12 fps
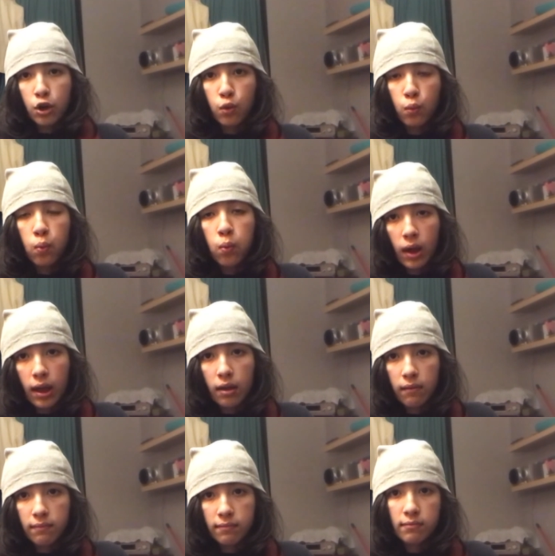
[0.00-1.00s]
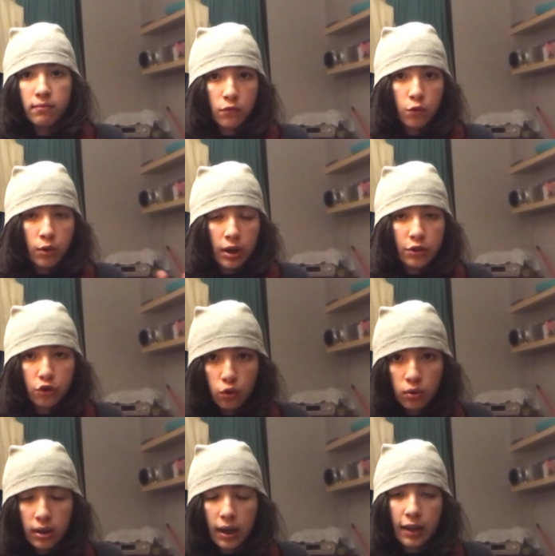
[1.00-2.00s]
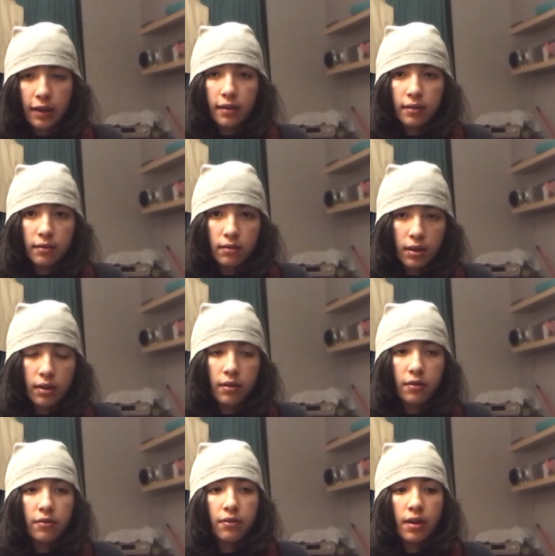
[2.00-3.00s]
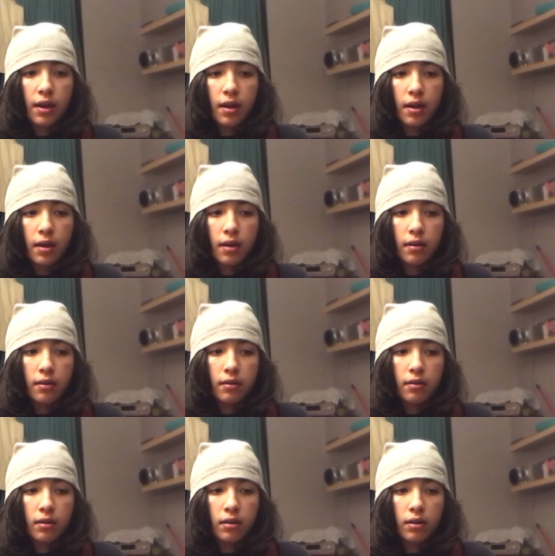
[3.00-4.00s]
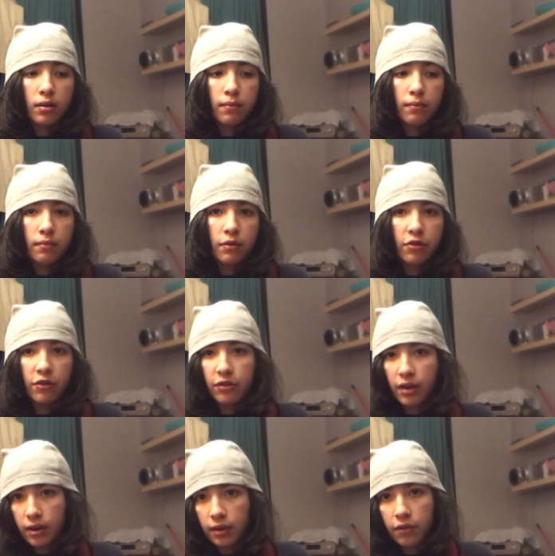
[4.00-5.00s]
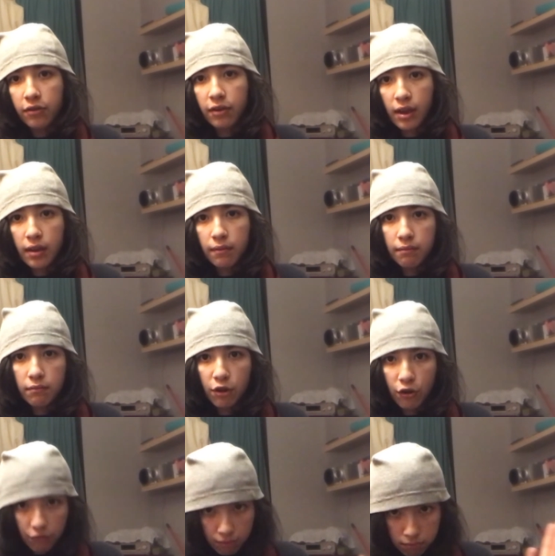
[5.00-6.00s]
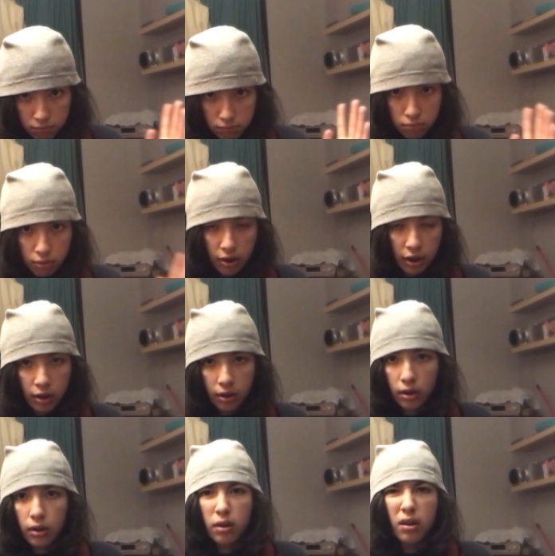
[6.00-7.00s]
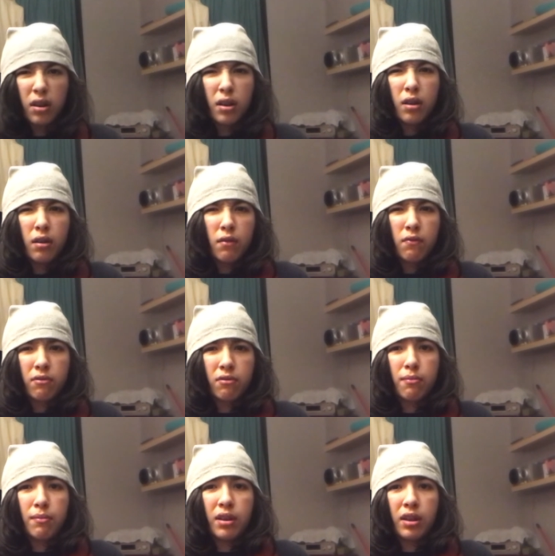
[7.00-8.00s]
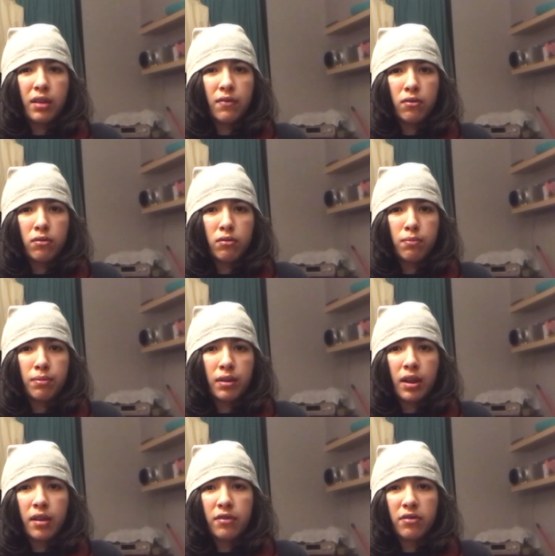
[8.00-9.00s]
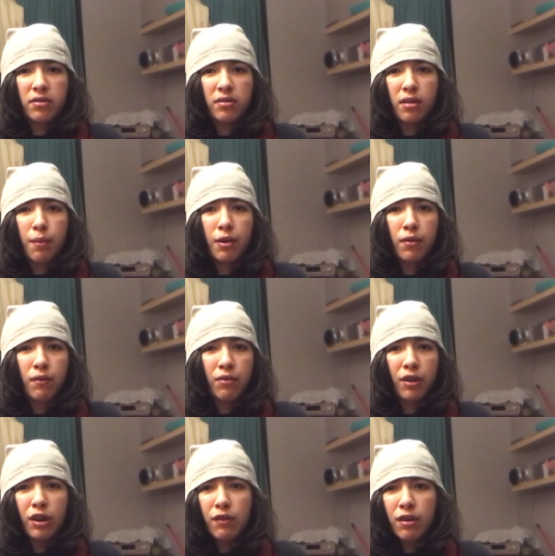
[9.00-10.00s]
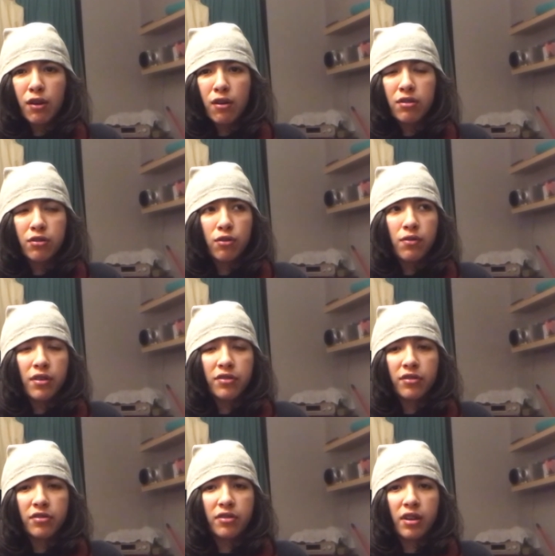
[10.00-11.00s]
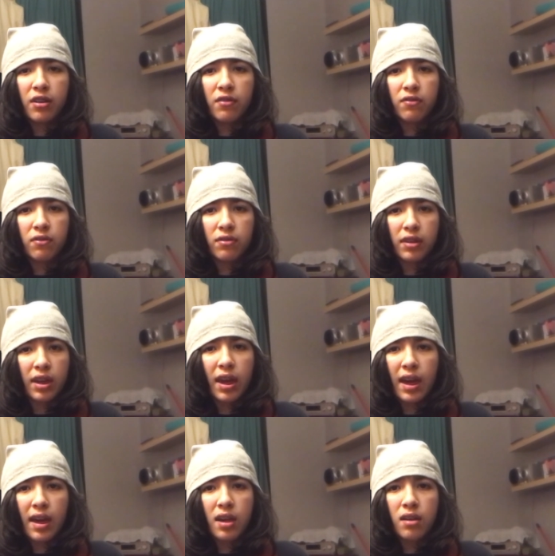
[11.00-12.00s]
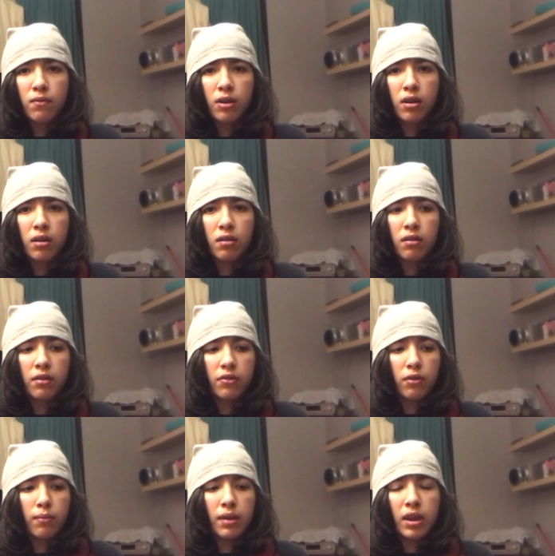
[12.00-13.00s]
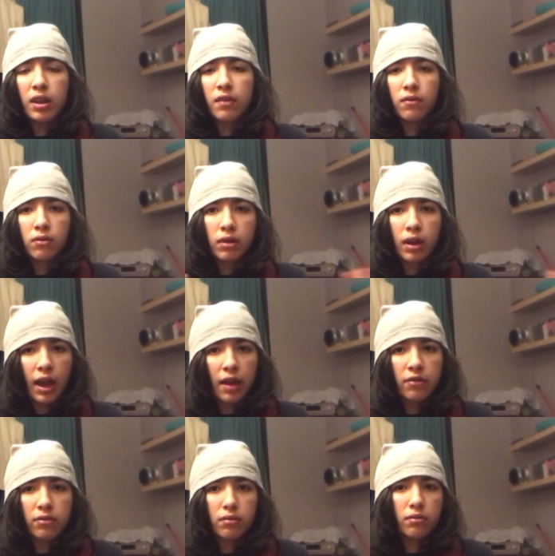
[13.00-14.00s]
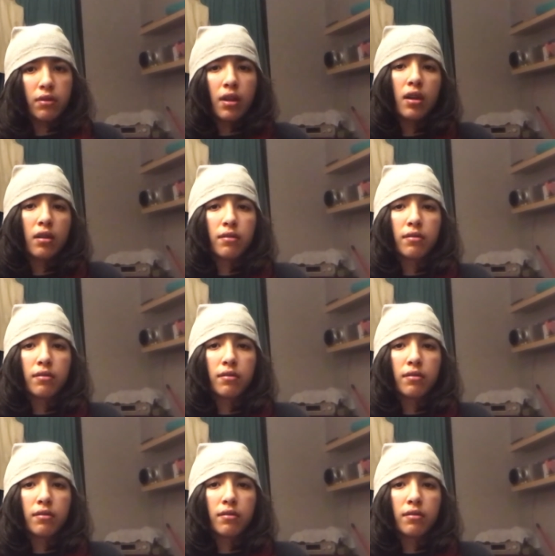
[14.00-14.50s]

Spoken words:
Well, what I do like is that it's the set. The set looks pretty good for a medieval place. I mean, didn't we already do this instead of the K, where it's all medieval castle things?